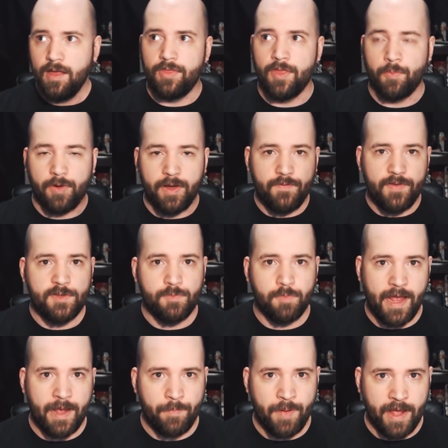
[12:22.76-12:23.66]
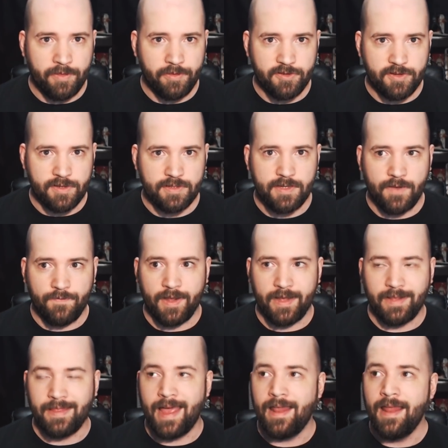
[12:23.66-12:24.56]
the previous Black Panthers and stuff
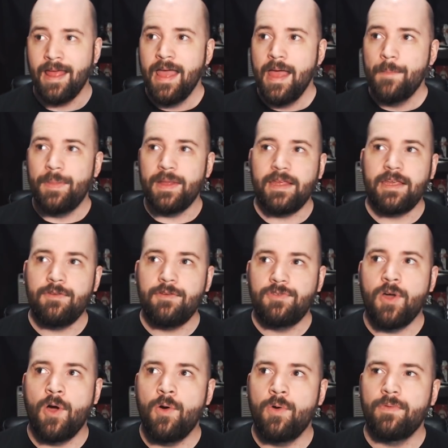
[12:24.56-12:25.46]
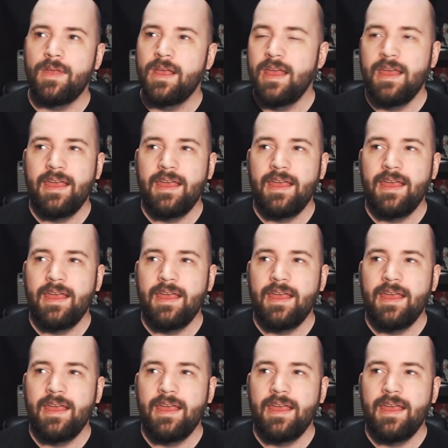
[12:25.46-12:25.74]
like that. But you don't...